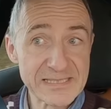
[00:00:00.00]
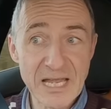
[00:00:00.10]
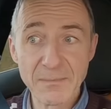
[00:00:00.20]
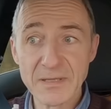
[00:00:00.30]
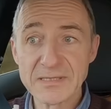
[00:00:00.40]

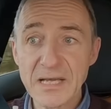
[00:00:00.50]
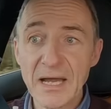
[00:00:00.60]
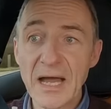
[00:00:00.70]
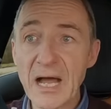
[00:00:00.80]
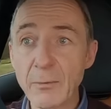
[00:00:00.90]
segment,
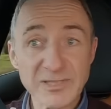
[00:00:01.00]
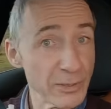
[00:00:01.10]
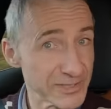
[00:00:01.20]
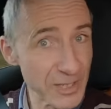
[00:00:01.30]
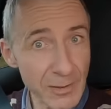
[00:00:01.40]
was
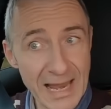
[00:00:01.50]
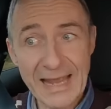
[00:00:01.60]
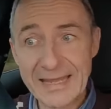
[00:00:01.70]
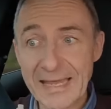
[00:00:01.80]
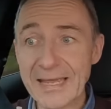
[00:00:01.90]
also
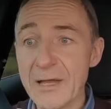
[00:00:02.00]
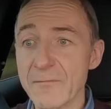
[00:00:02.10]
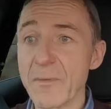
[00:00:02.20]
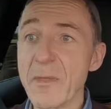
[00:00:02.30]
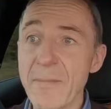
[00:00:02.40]
lacking
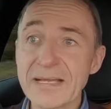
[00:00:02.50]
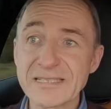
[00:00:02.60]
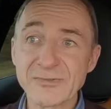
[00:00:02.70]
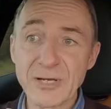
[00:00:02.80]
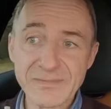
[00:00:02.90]
from the
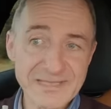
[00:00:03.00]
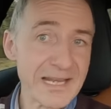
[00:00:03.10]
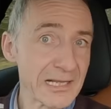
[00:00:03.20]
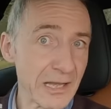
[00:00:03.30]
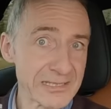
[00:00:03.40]
mainstream
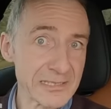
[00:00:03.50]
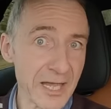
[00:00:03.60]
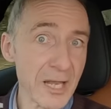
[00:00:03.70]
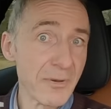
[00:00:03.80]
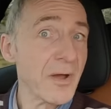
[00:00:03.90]
C-Class
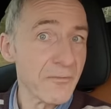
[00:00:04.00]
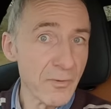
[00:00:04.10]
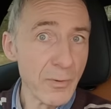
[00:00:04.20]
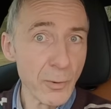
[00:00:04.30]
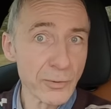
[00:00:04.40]
lineup
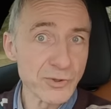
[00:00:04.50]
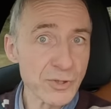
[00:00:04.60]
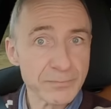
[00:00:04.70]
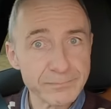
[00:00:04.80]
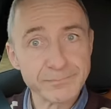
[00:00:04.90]
from launch.